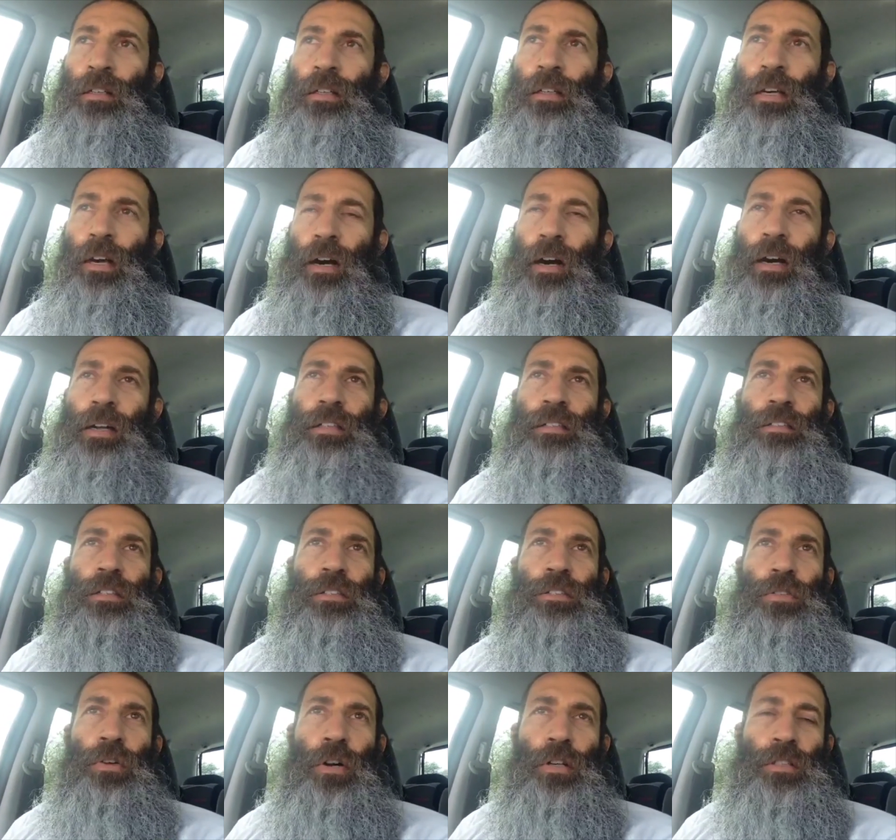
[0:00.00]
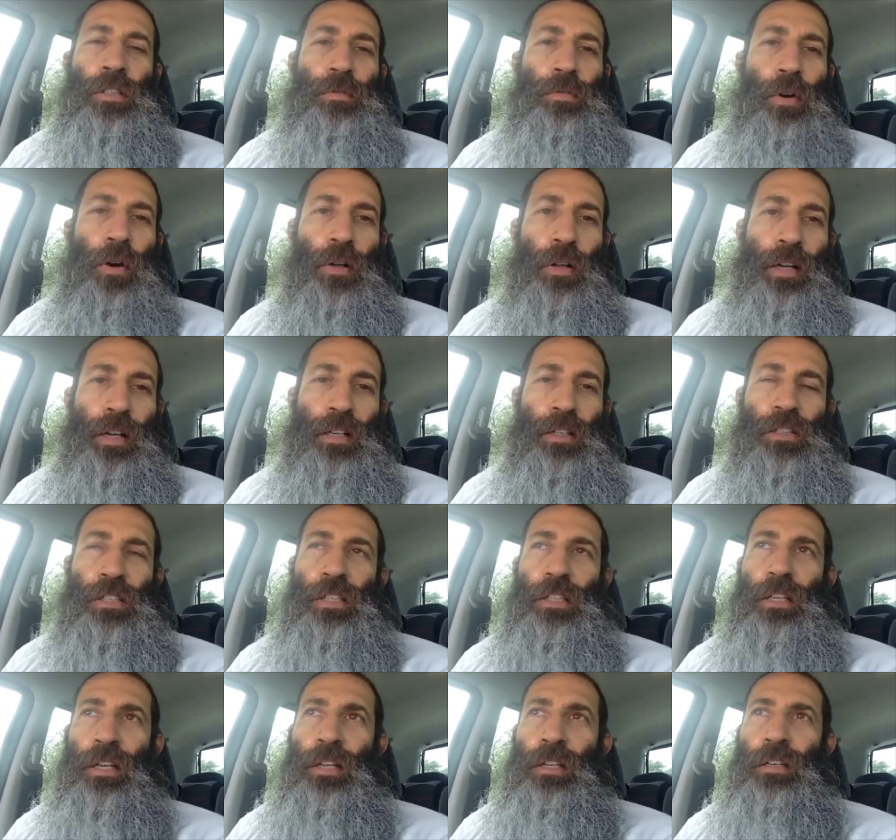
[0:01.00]
God is the source of all
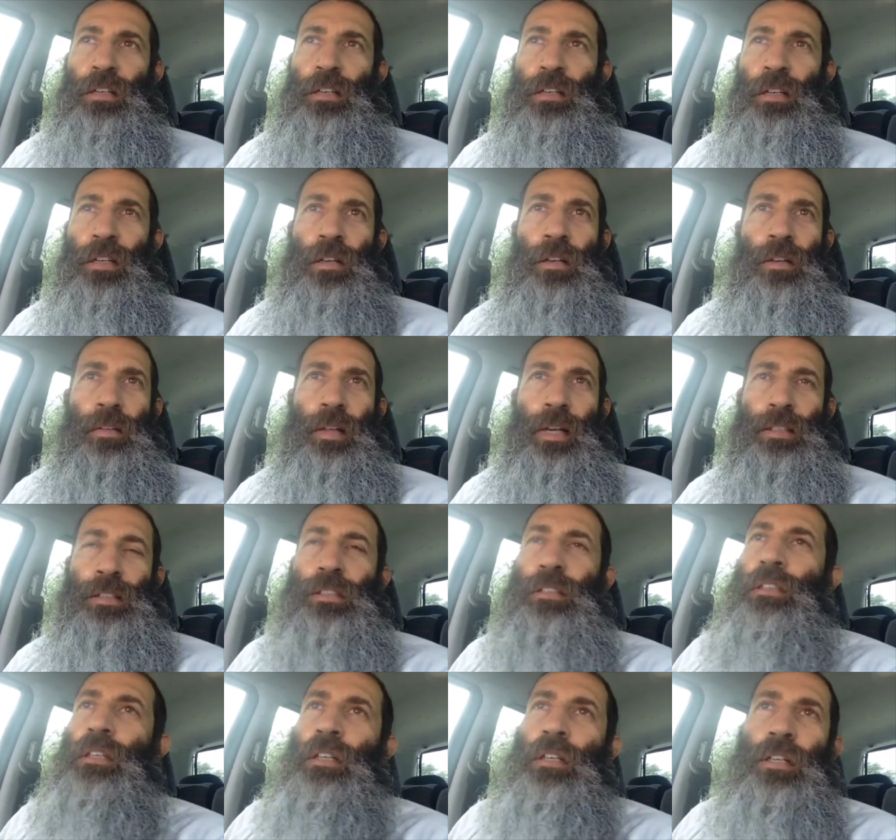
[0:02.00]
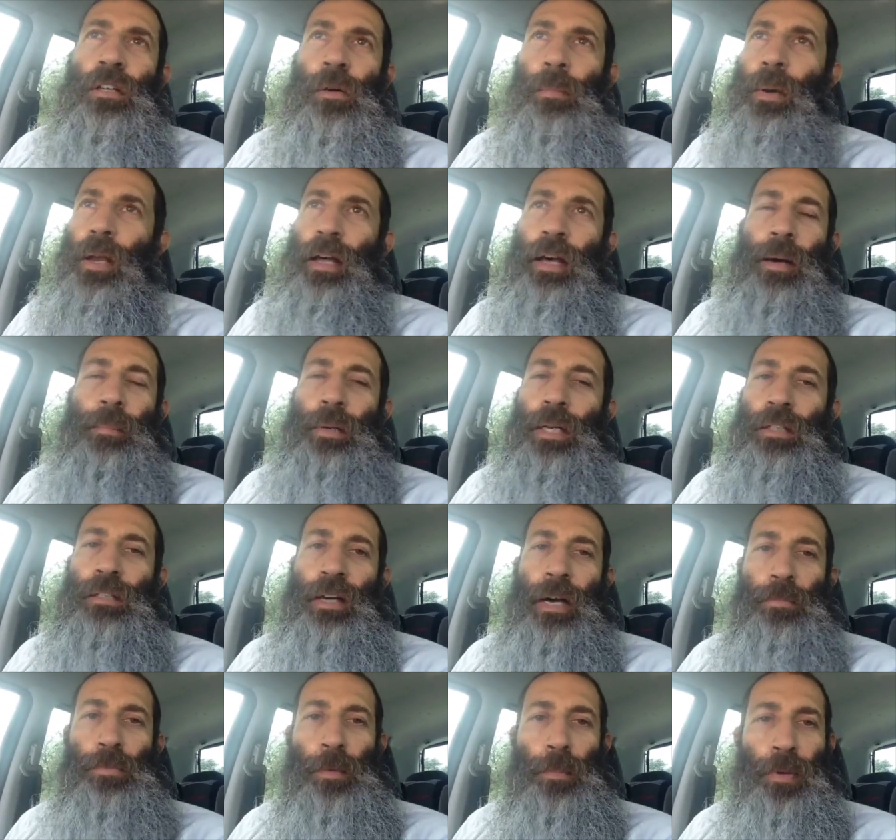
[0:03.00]
energy, and you know that's no matter how many
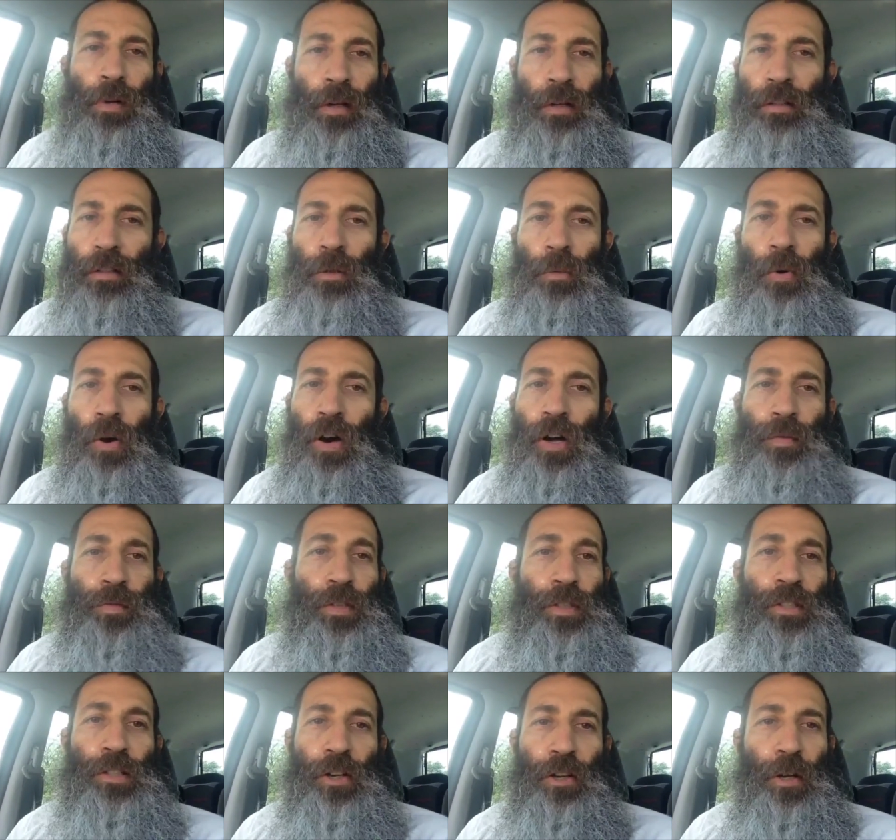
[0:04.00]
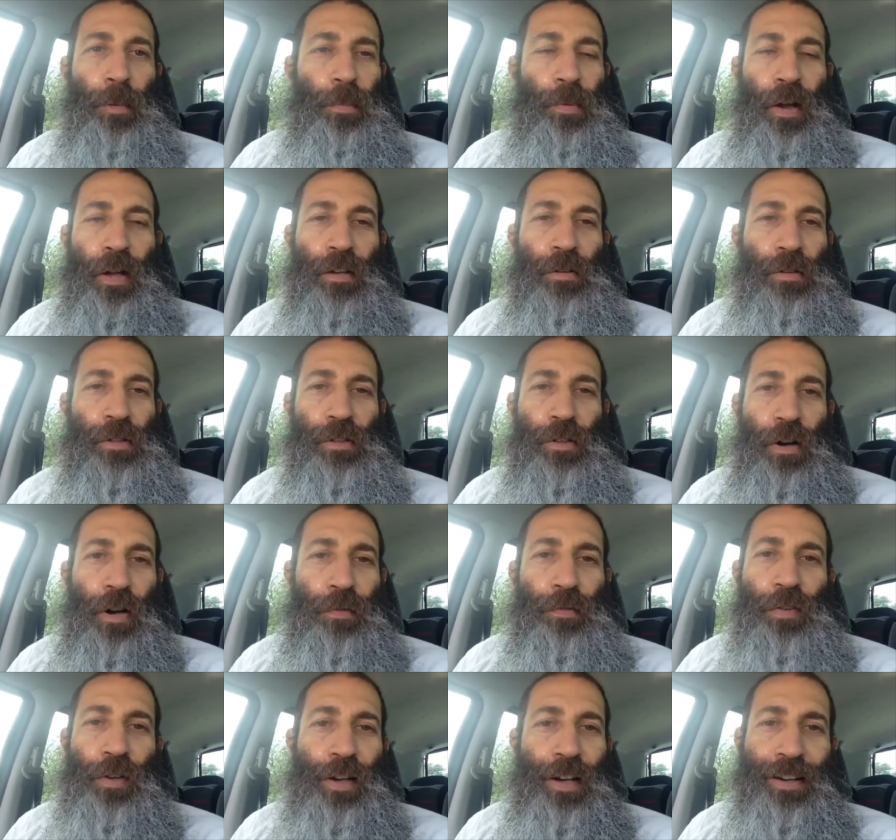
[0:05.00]
times you plug in your wall, if the circuit breaker is
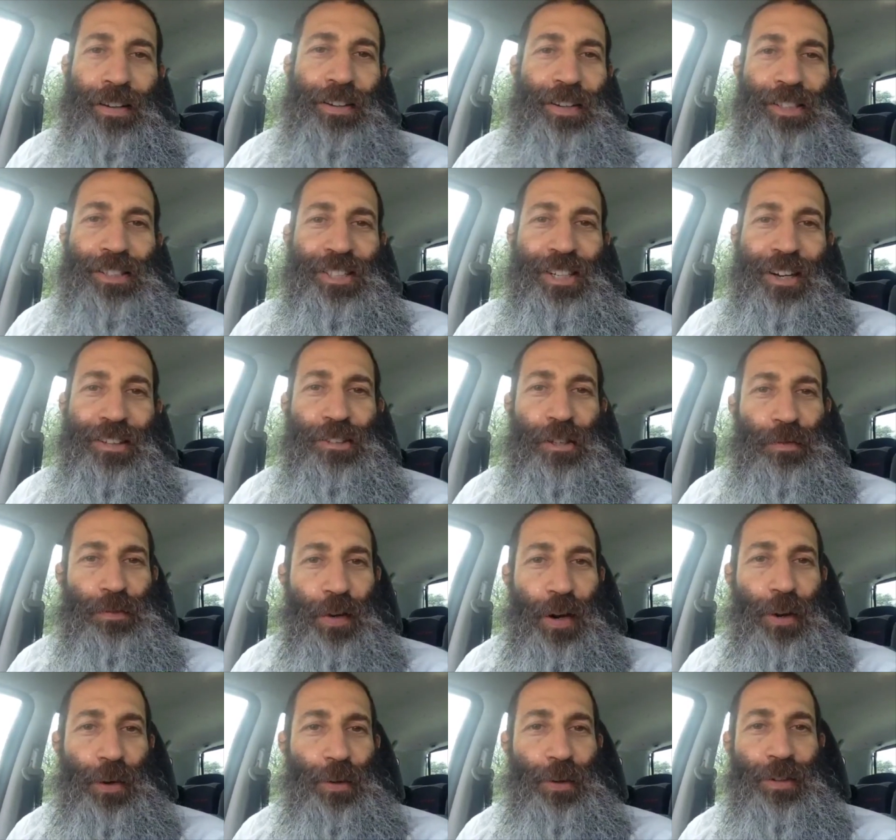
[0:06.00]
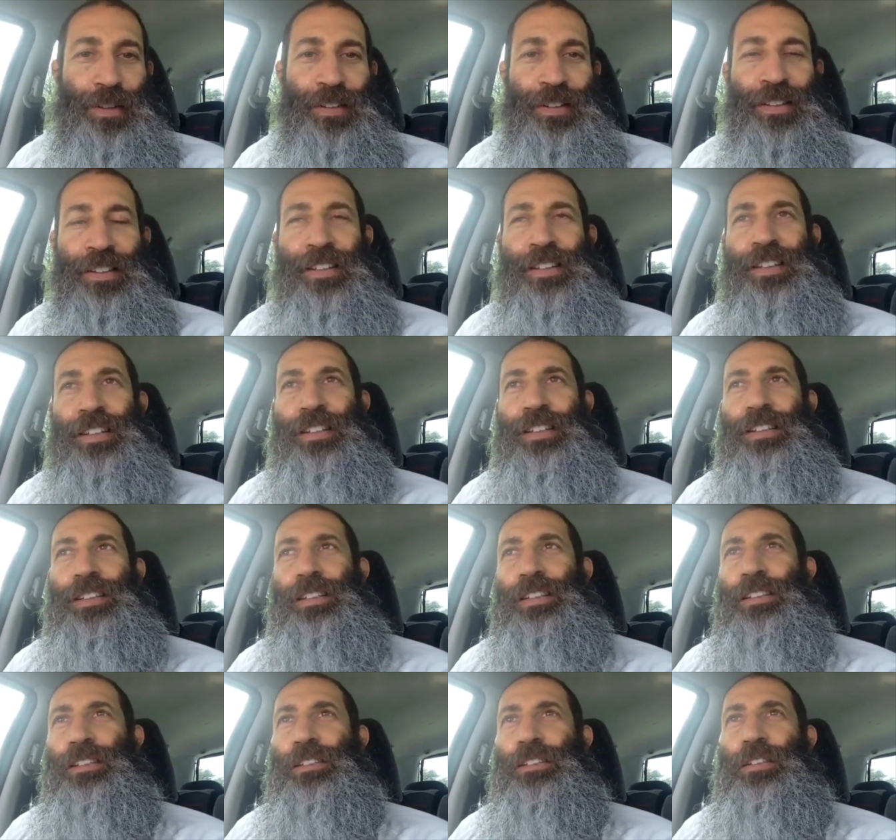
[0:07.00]
off, you're not going to charge your phone.
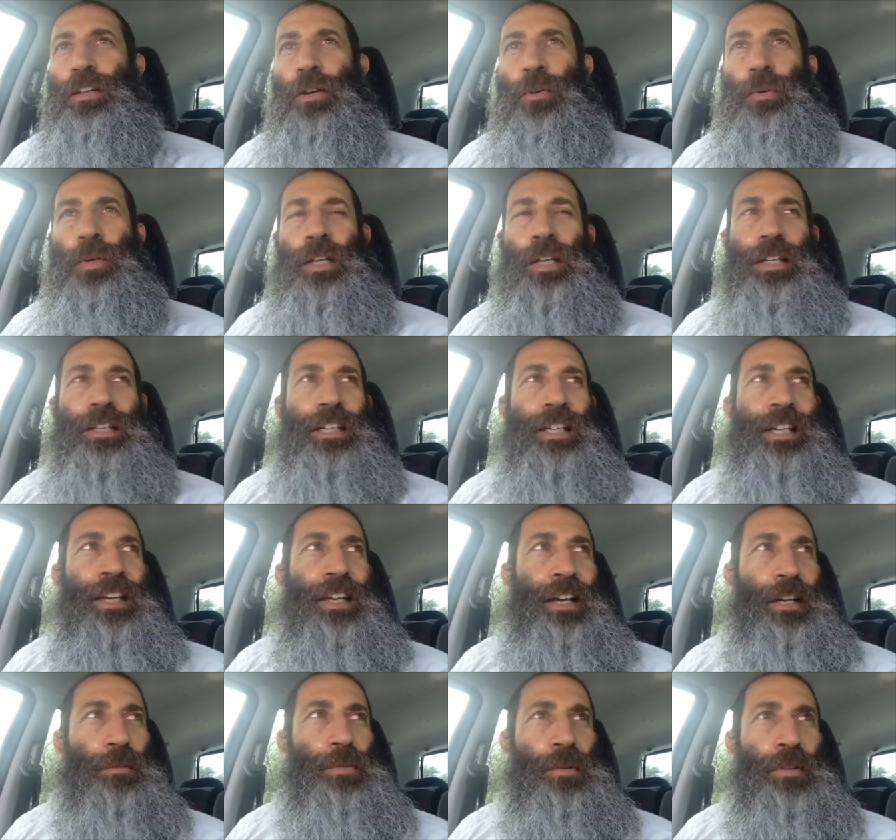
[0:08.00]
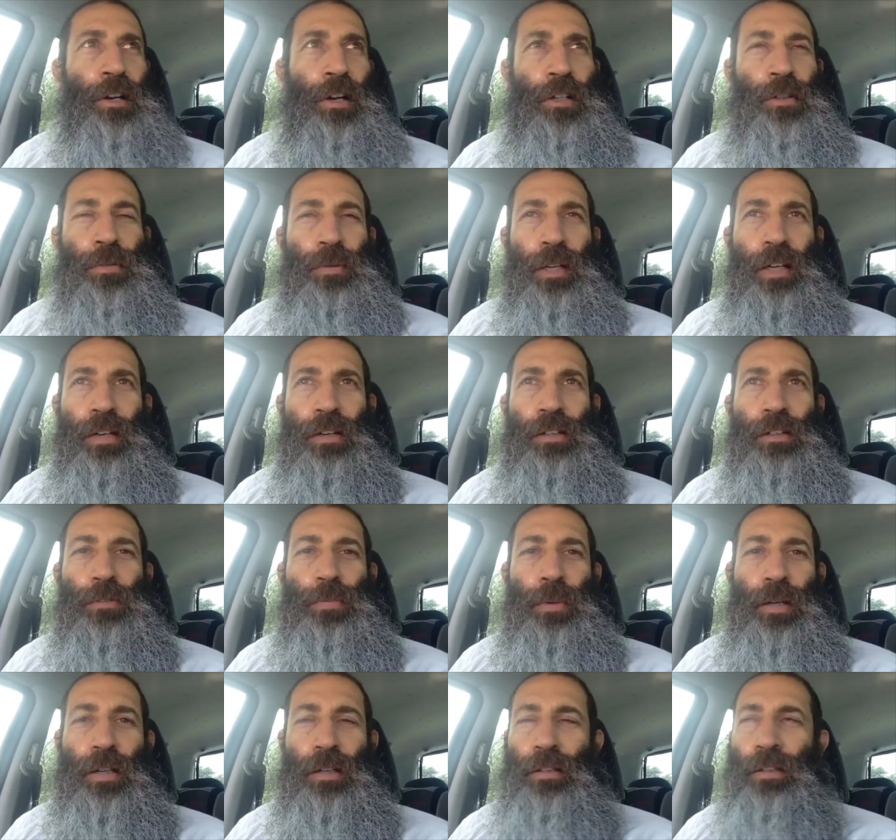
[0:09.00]
So we need to connect with our Creator as
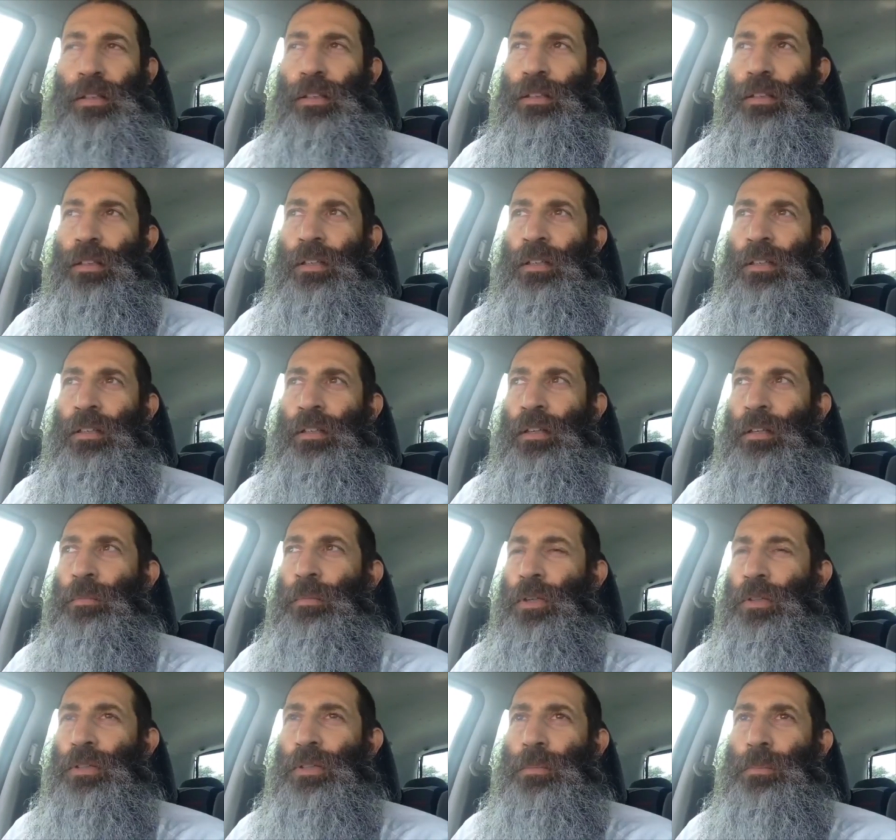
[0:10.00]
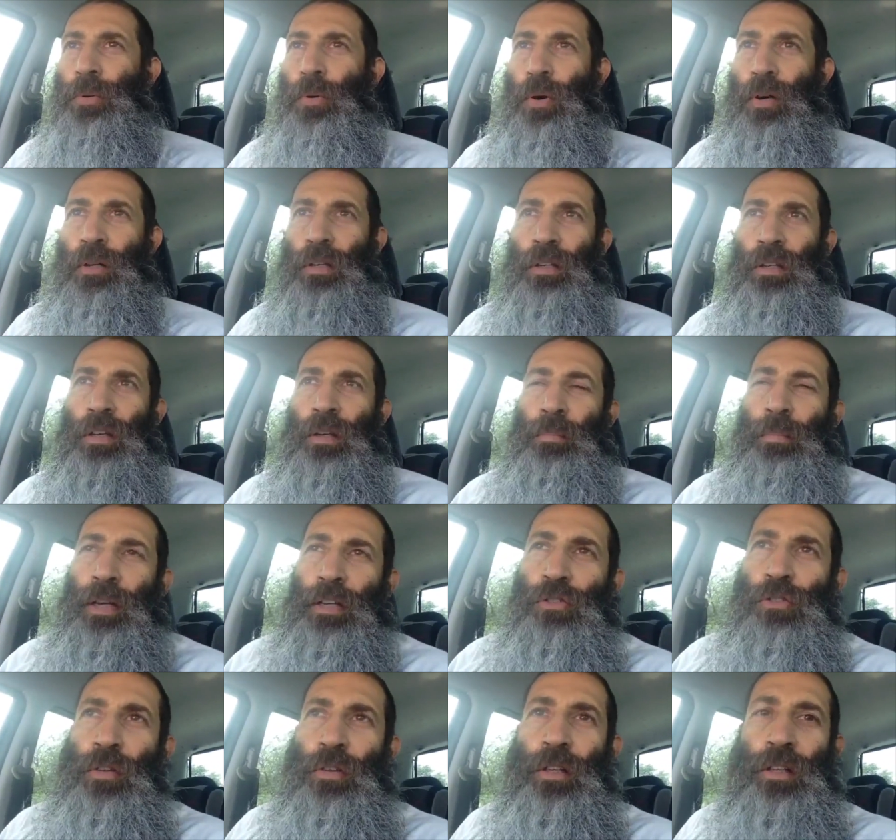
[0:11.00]
well, and and and most importantly, and
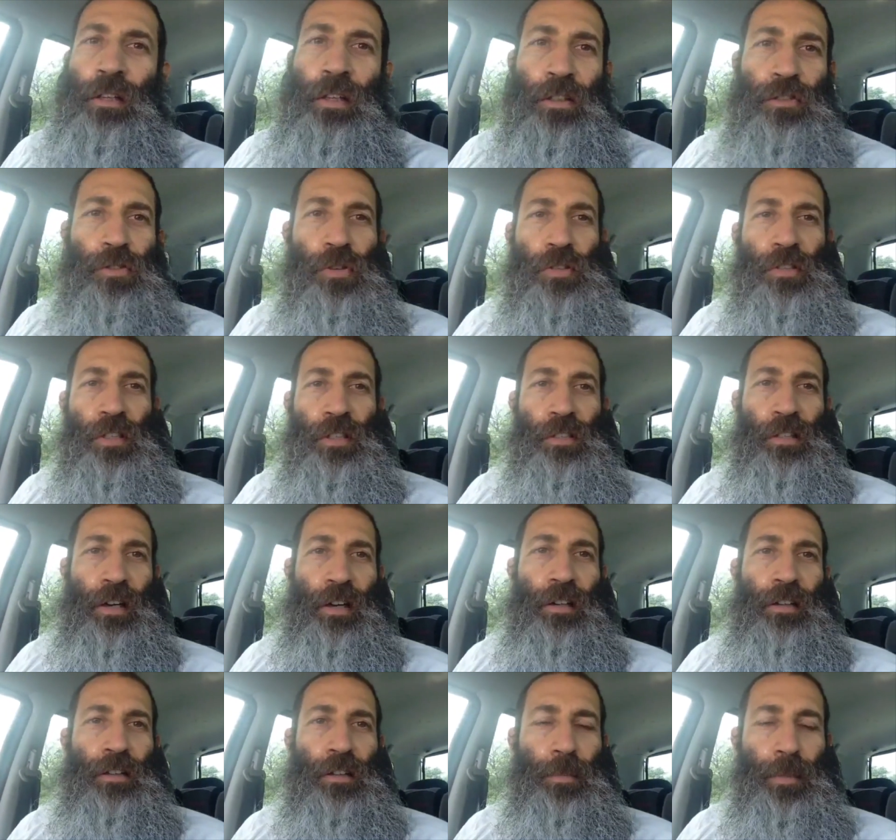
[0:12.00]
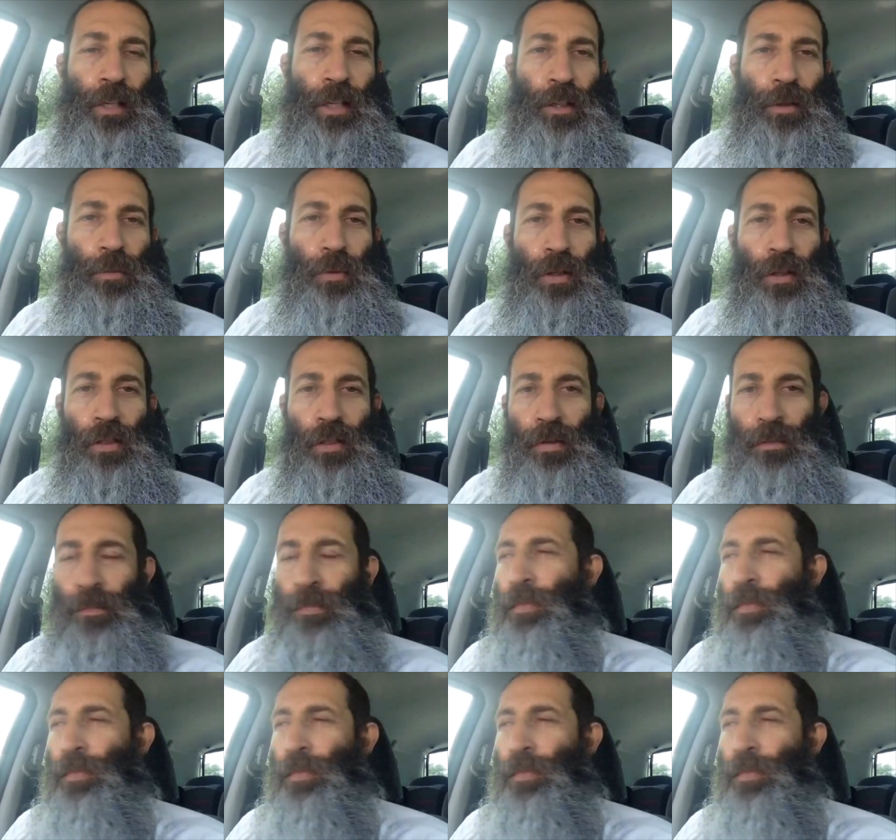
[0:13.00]
make sure the electricity's on to begin with.